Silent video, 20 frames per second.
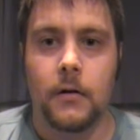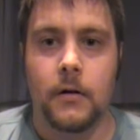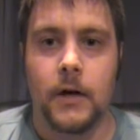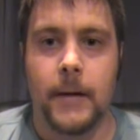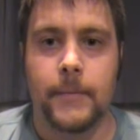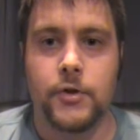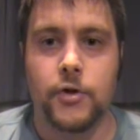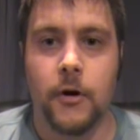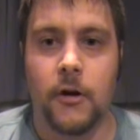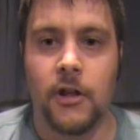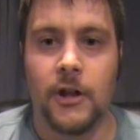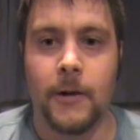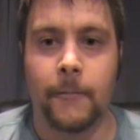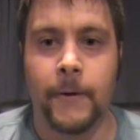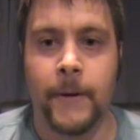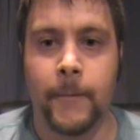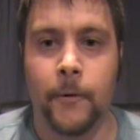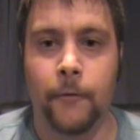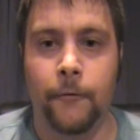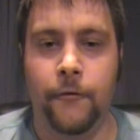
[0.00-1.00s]
I'm sure some
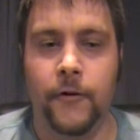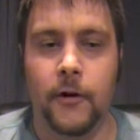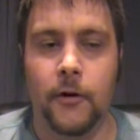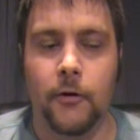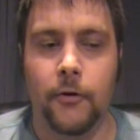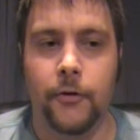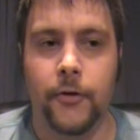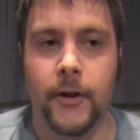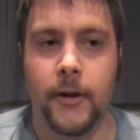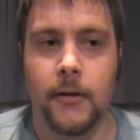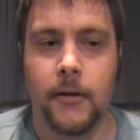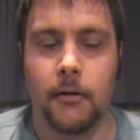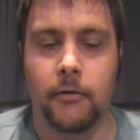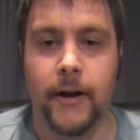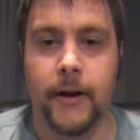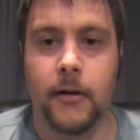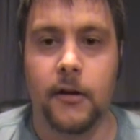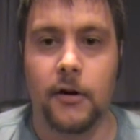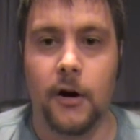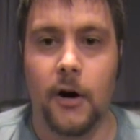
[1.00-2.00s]
people feel this is
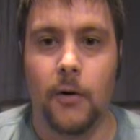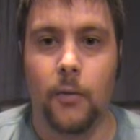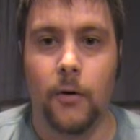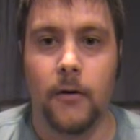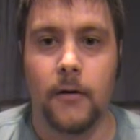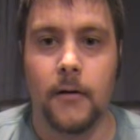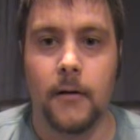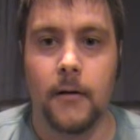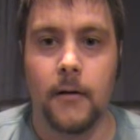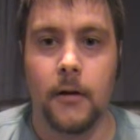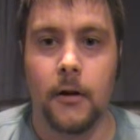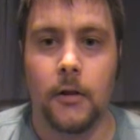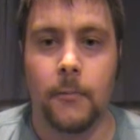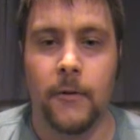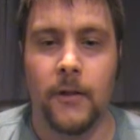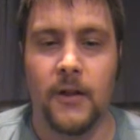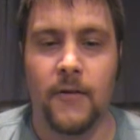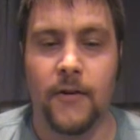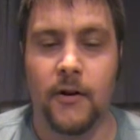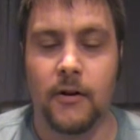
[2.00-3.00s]
like Star Wars,
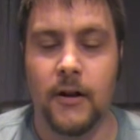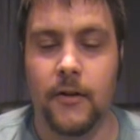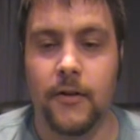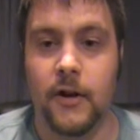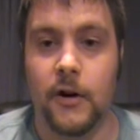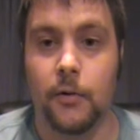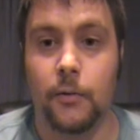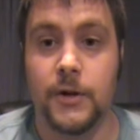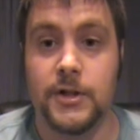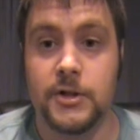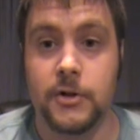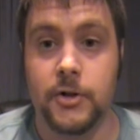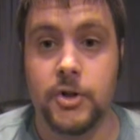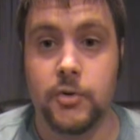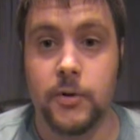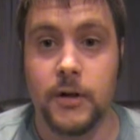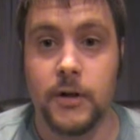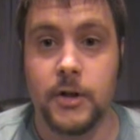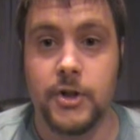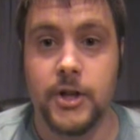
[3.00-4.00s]
specifically the original
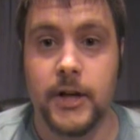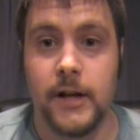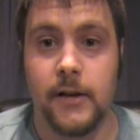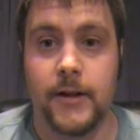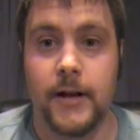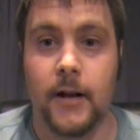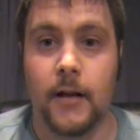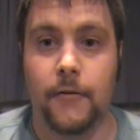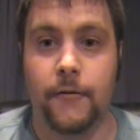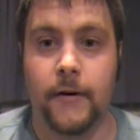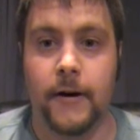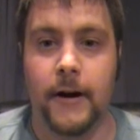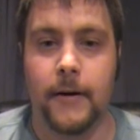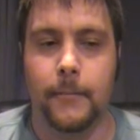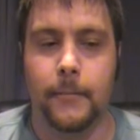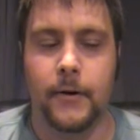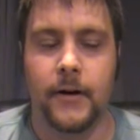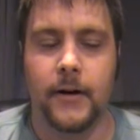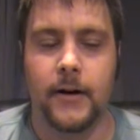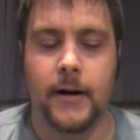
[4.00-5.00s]
trilogy, and that's
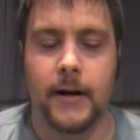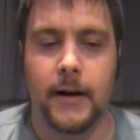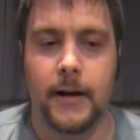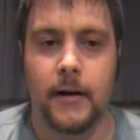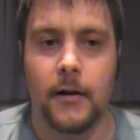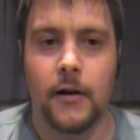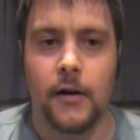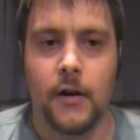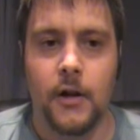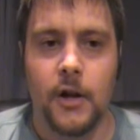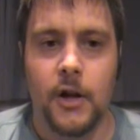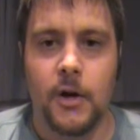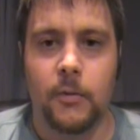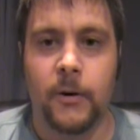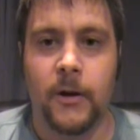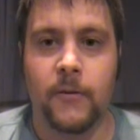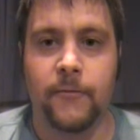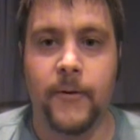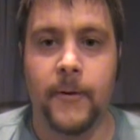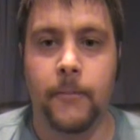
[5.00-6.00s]
fine, but I
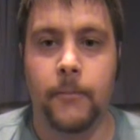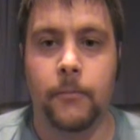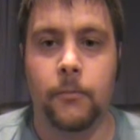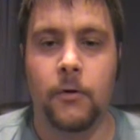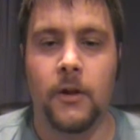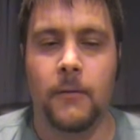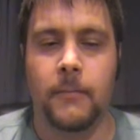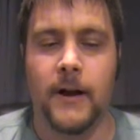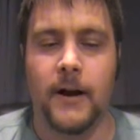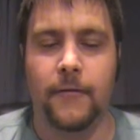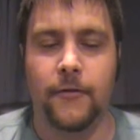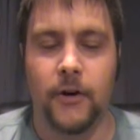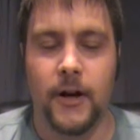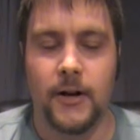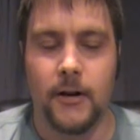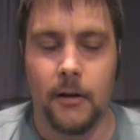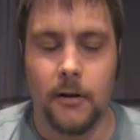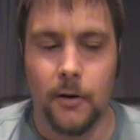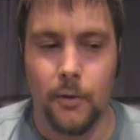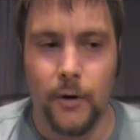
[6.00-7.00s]
respectfully
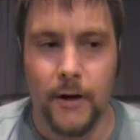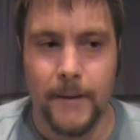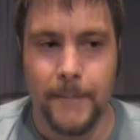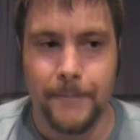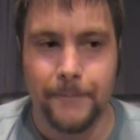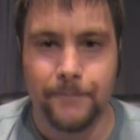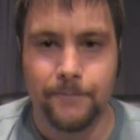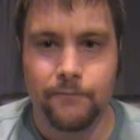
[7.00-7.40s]
disagree.